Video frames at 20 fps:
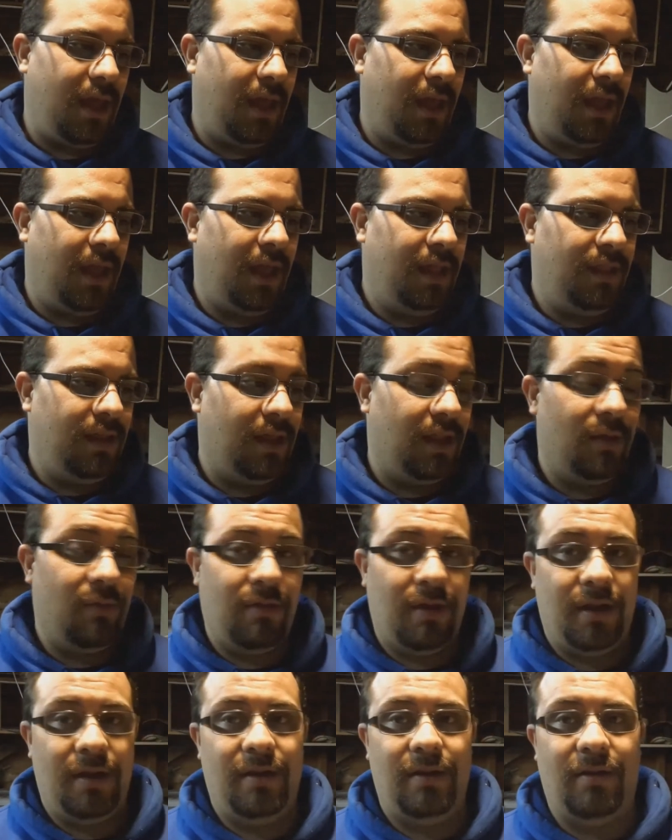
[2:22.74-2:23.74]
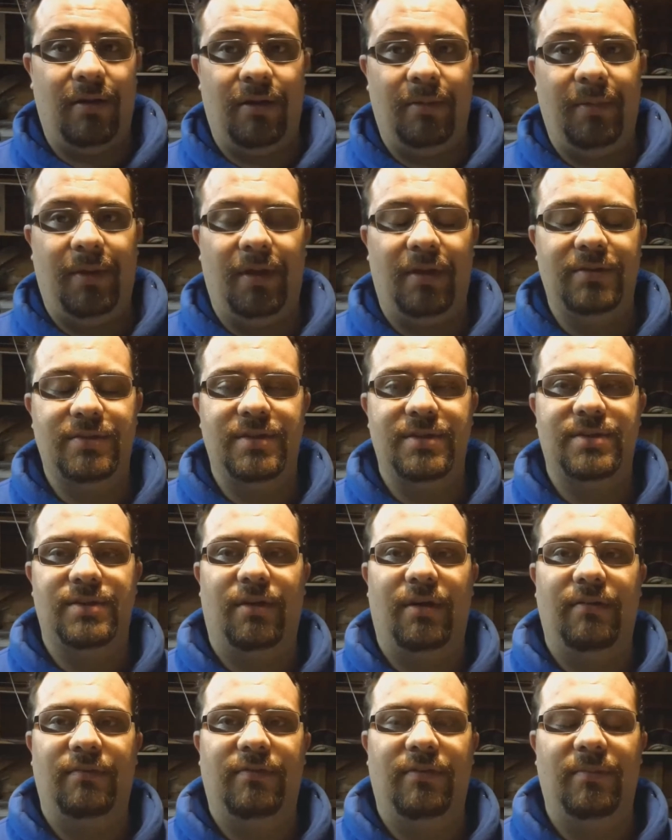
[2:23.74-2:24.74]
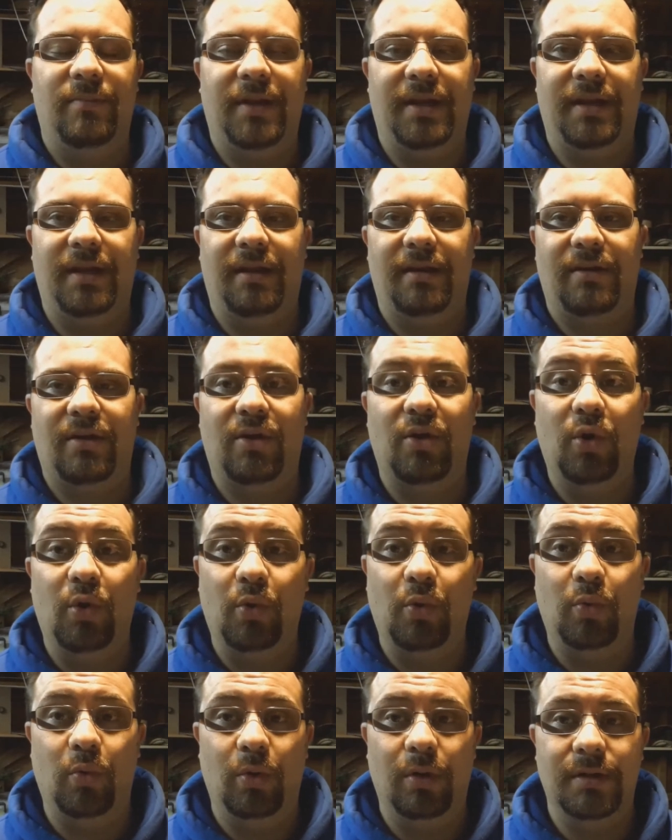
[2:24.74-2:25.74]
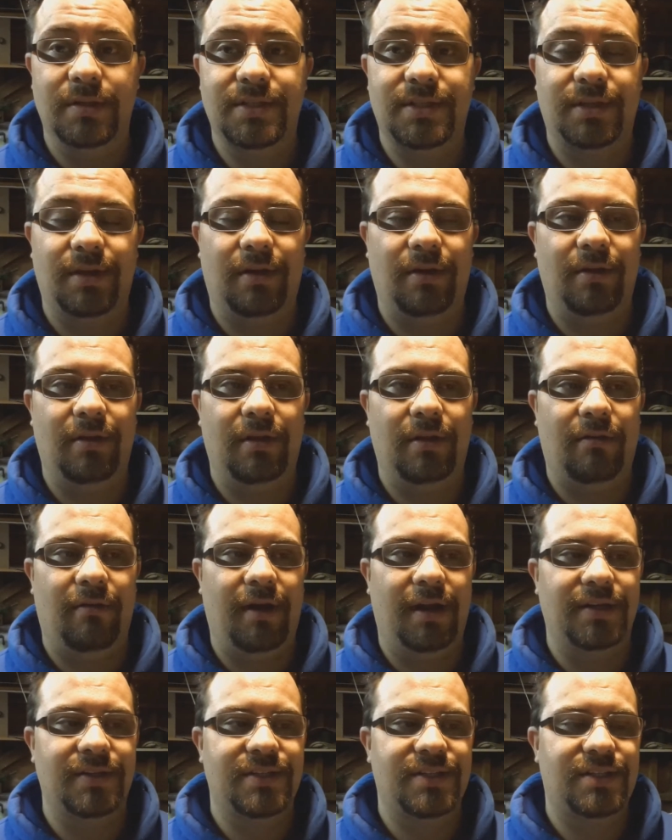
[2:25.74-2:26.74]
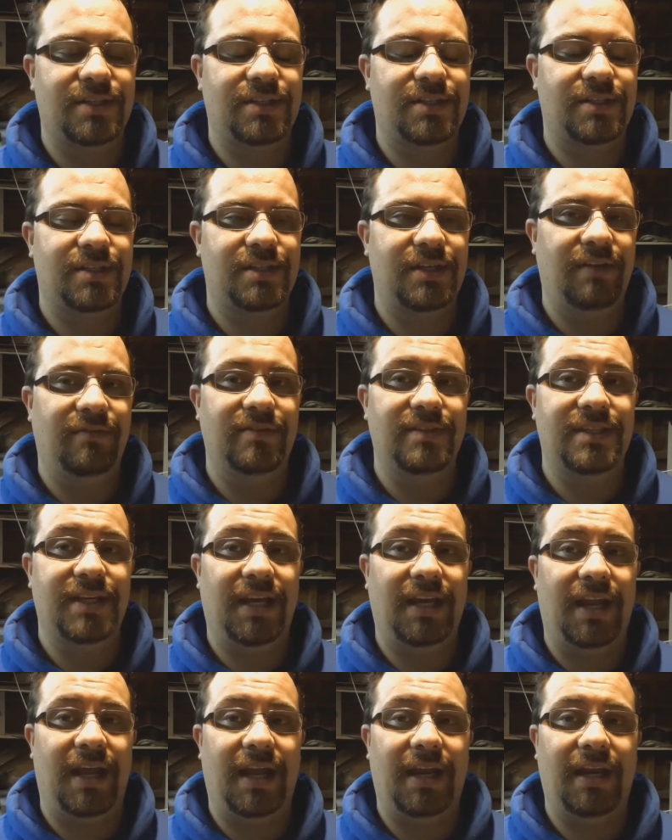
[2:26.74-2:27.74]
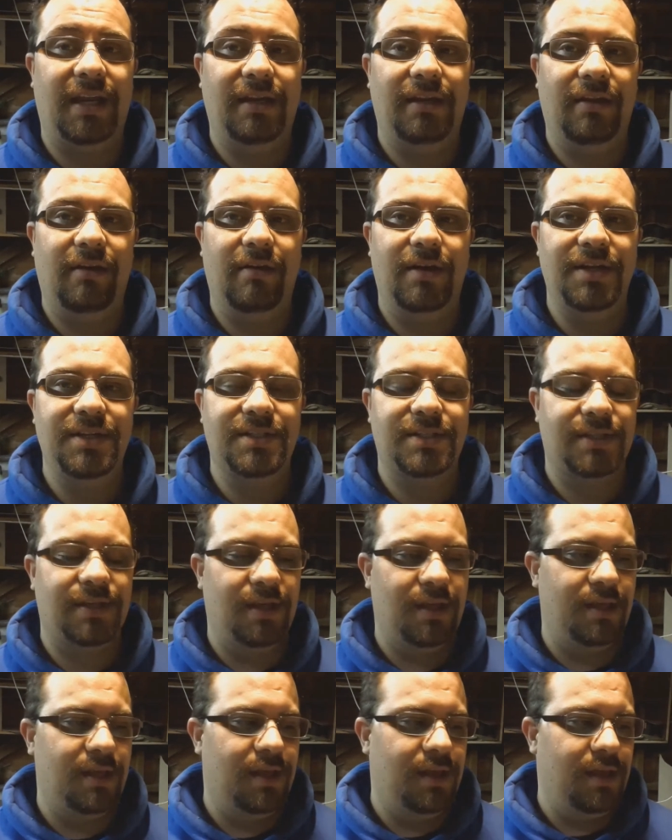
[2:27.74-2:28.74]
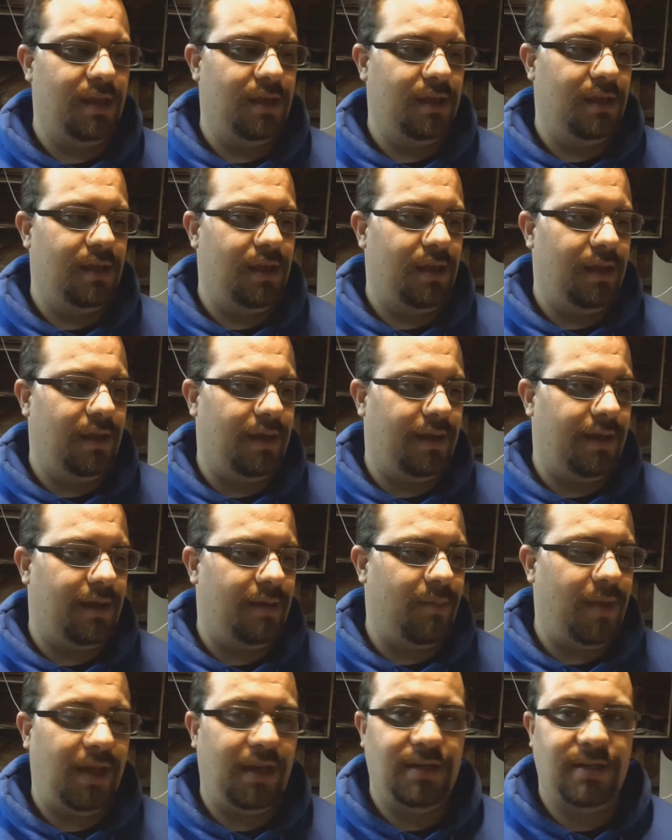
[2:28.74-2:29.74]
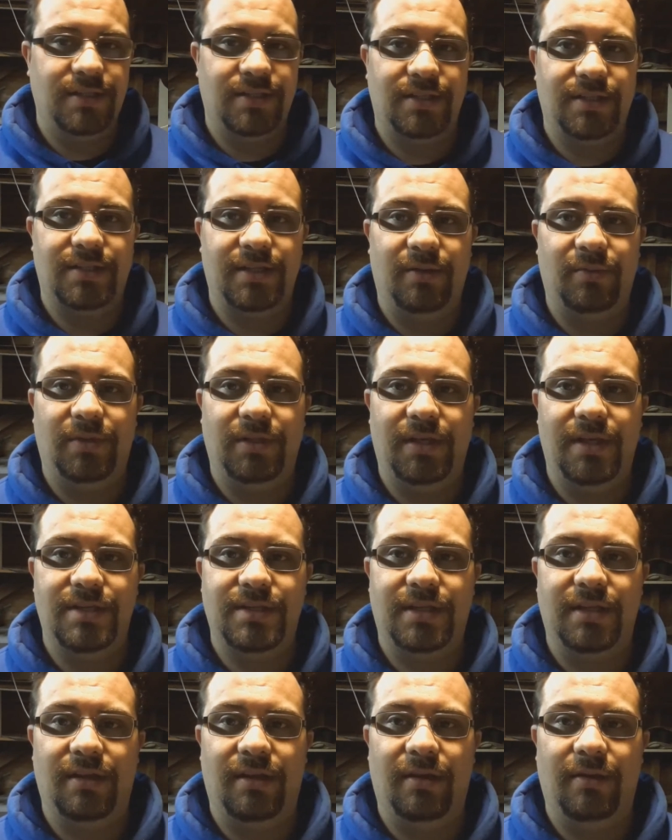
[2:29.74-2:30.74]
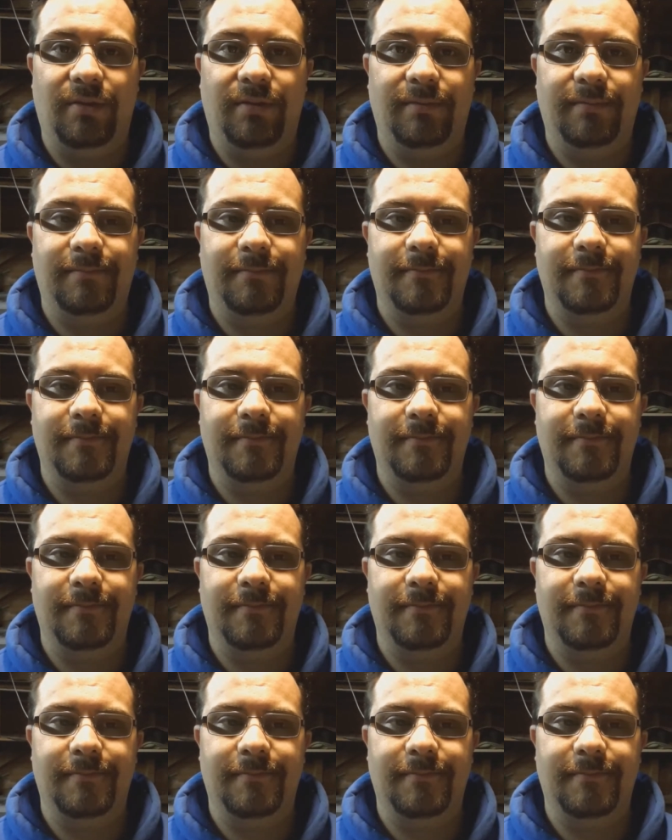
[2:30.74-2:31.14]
And the other one I'm going to try and ferment cool, so at around 17, 18 degrees. Mainly just to see what the yeast can do.